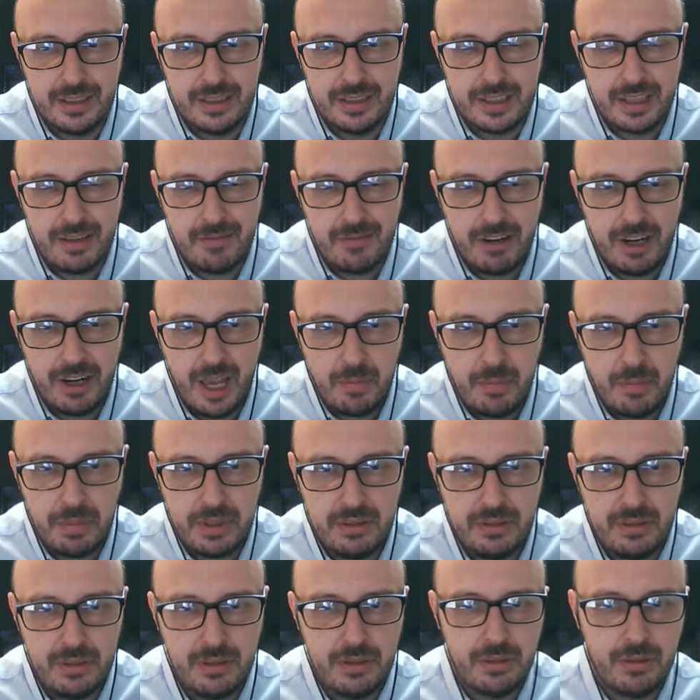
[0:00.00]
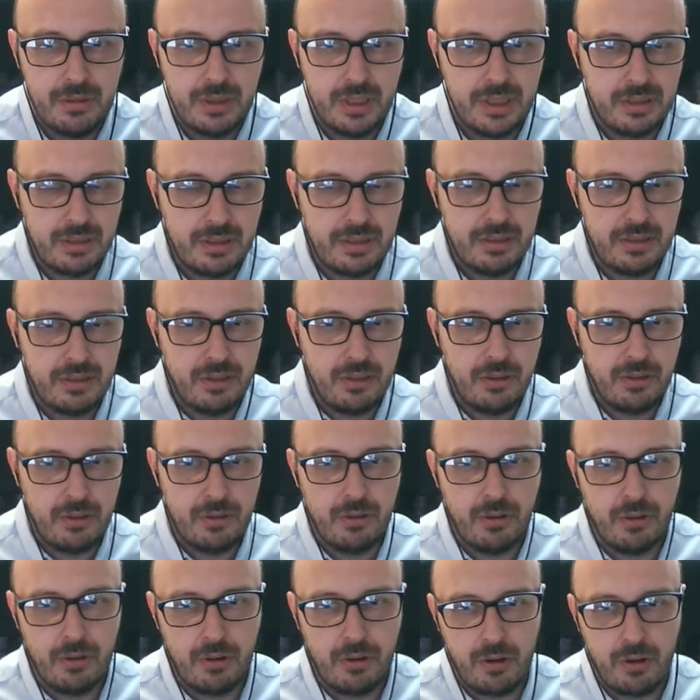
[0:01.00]
it ever happen to you that
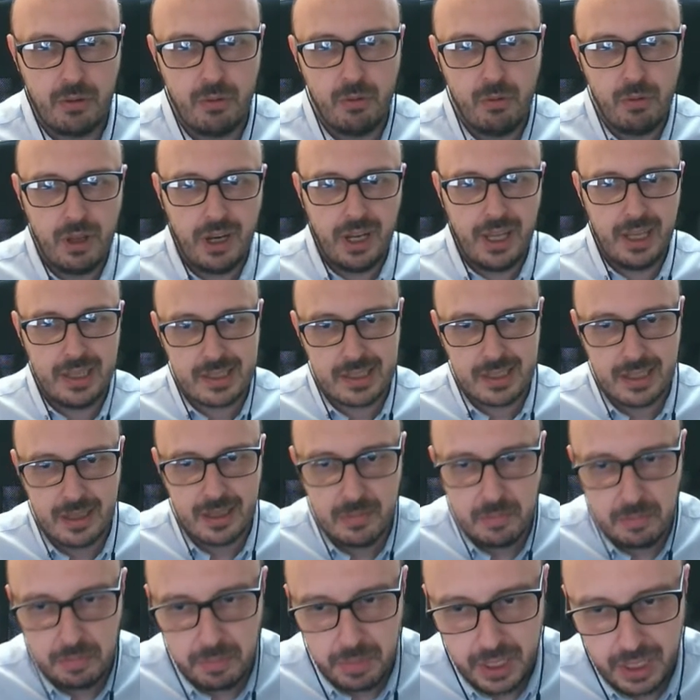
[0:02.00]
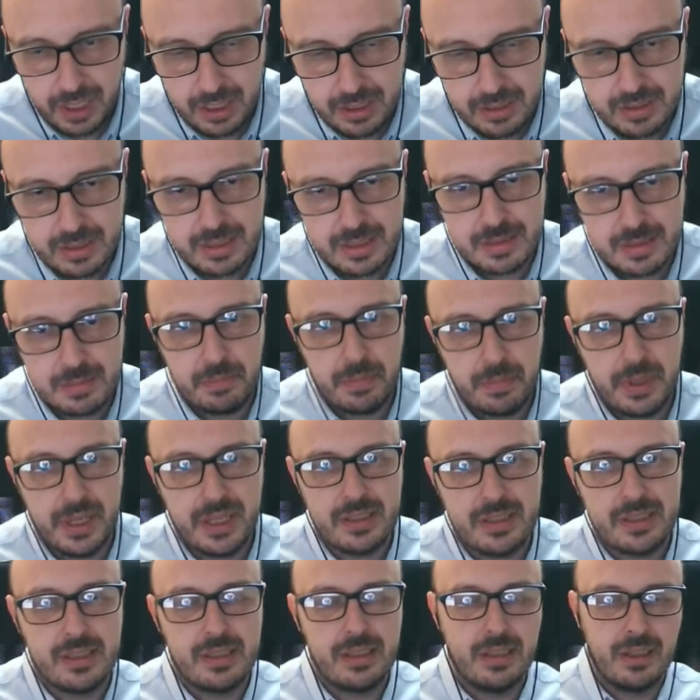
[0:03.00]
your Google Ads campaign
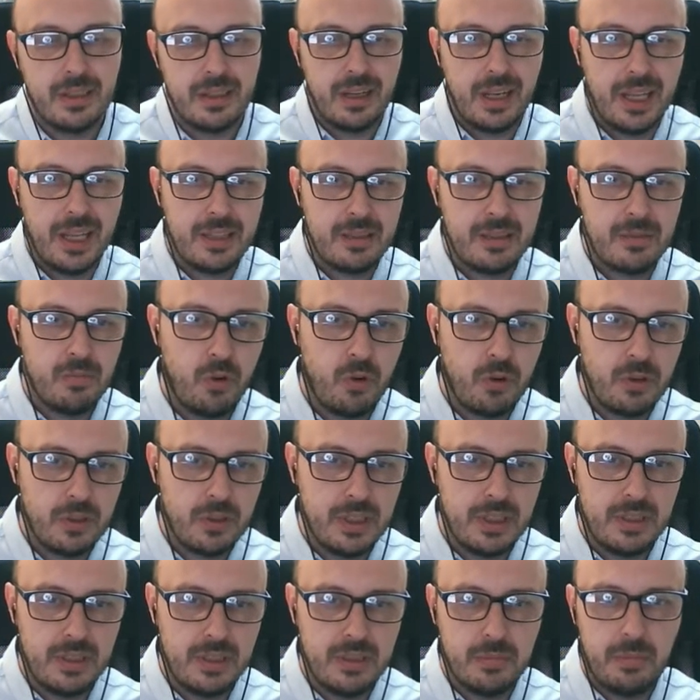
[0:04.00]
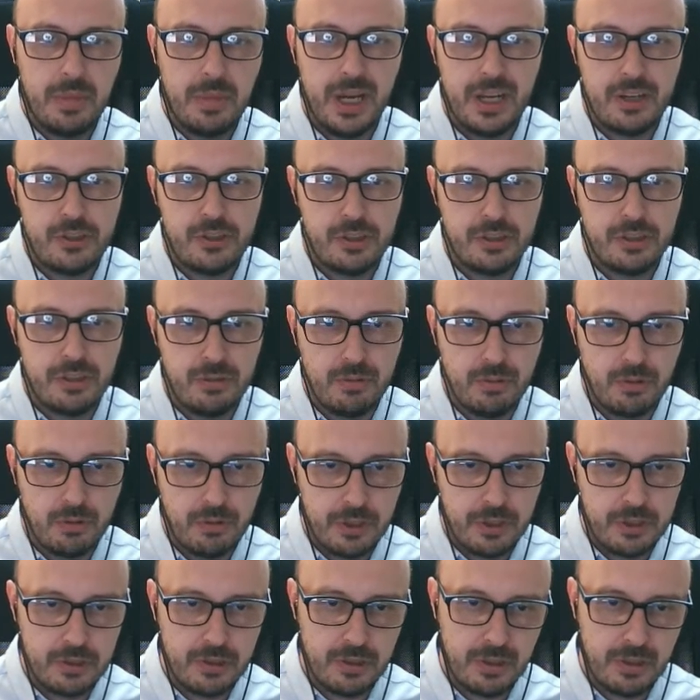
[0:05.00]
spends a lot more than the budget you
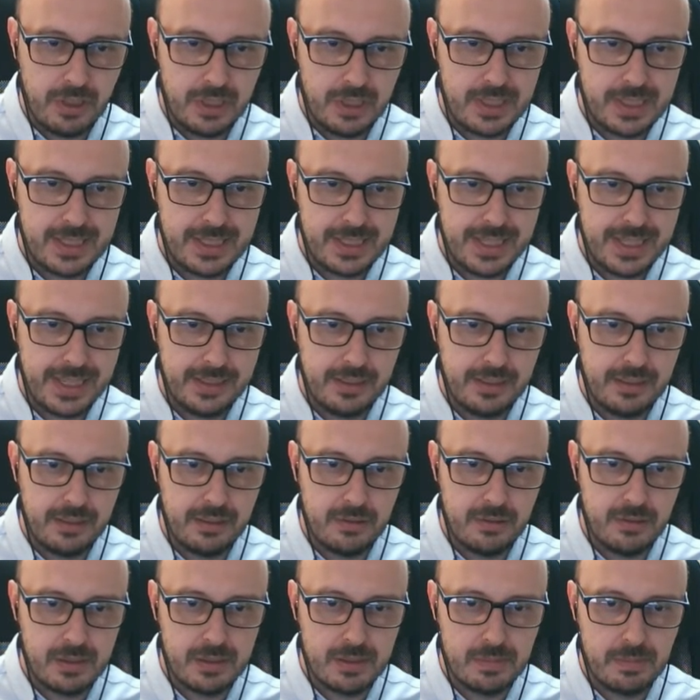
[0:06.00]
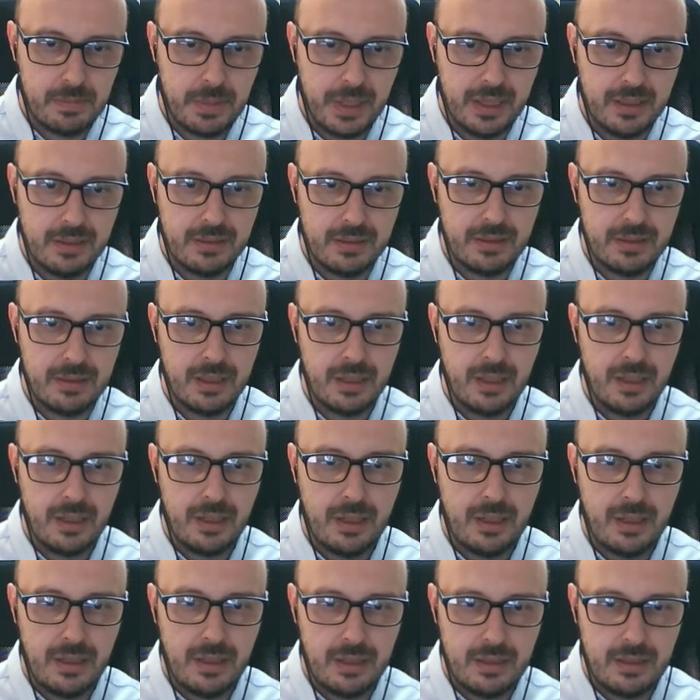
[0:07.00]
originally set it to spend?
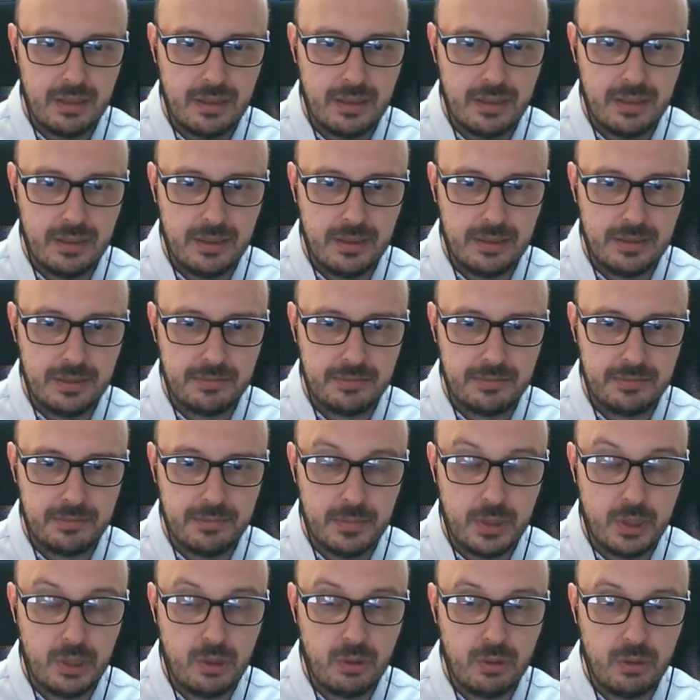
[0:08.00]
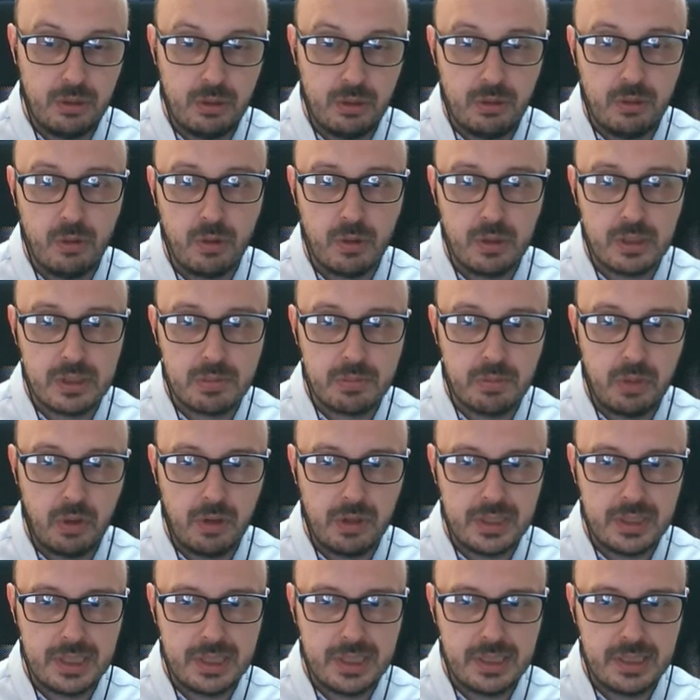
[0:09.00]
Uh, Due to Google's
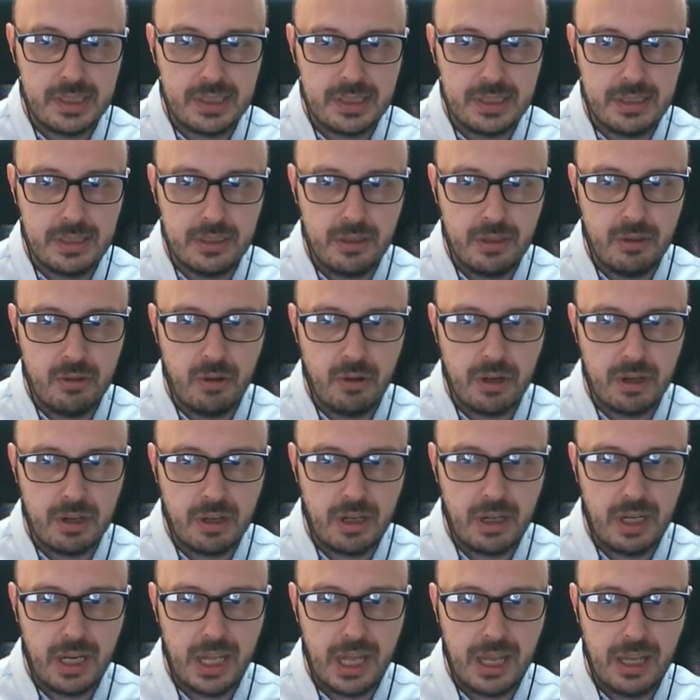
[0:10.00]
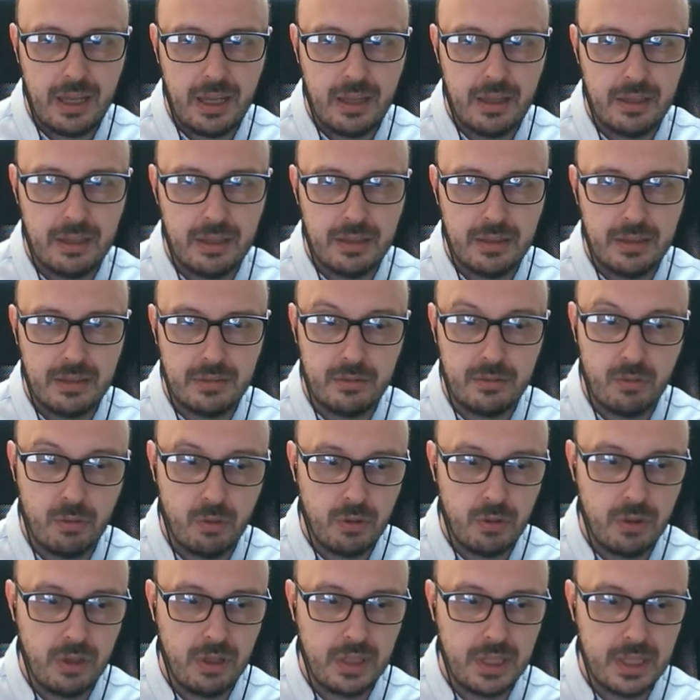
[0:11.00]
policies,
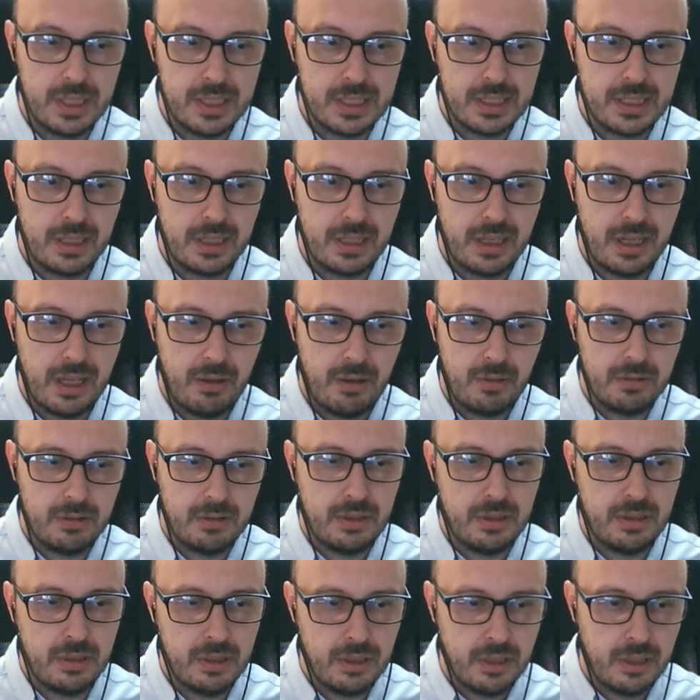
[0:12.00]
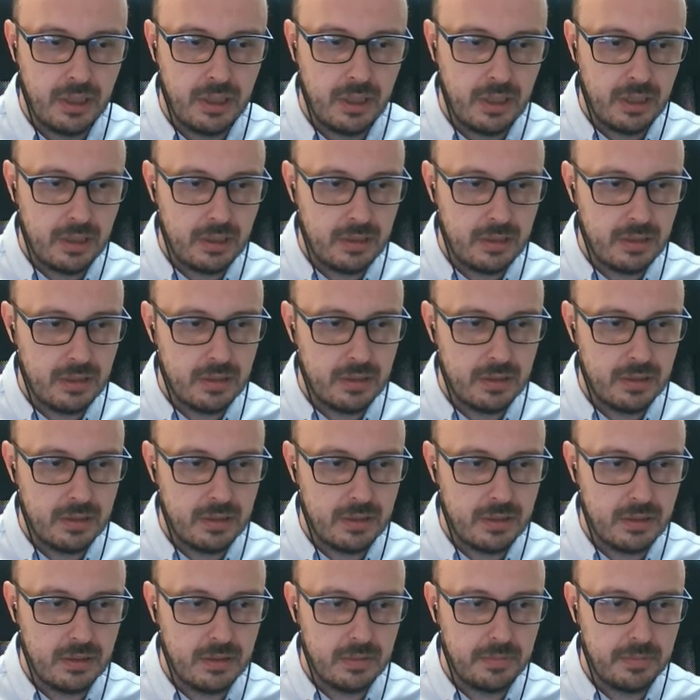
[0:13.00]
Google is allowed
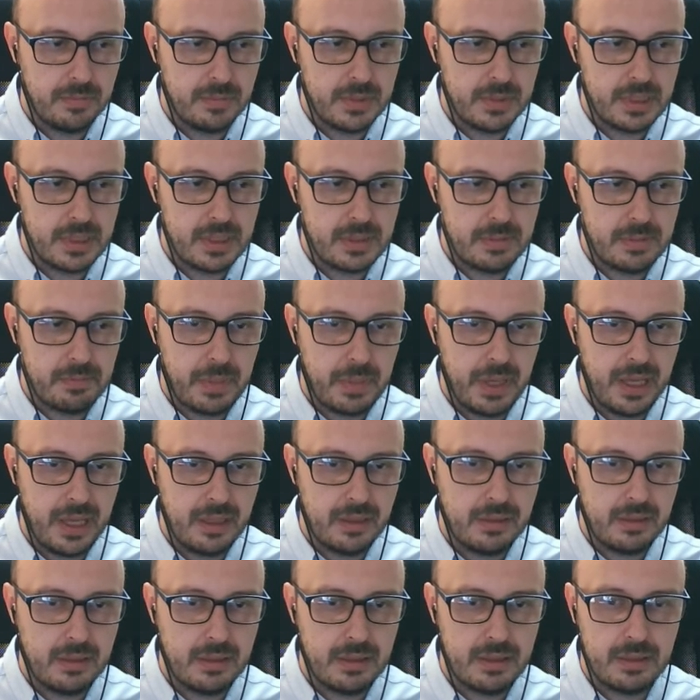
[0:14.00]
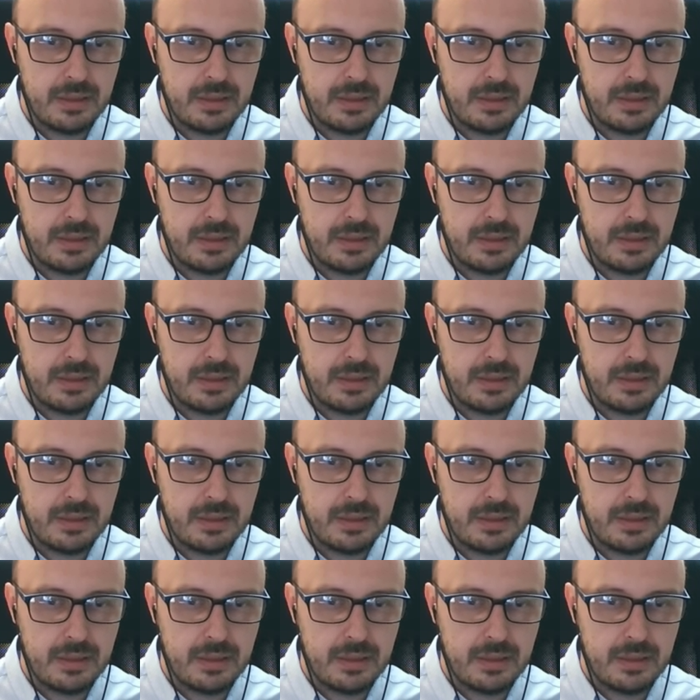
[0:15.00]
to spend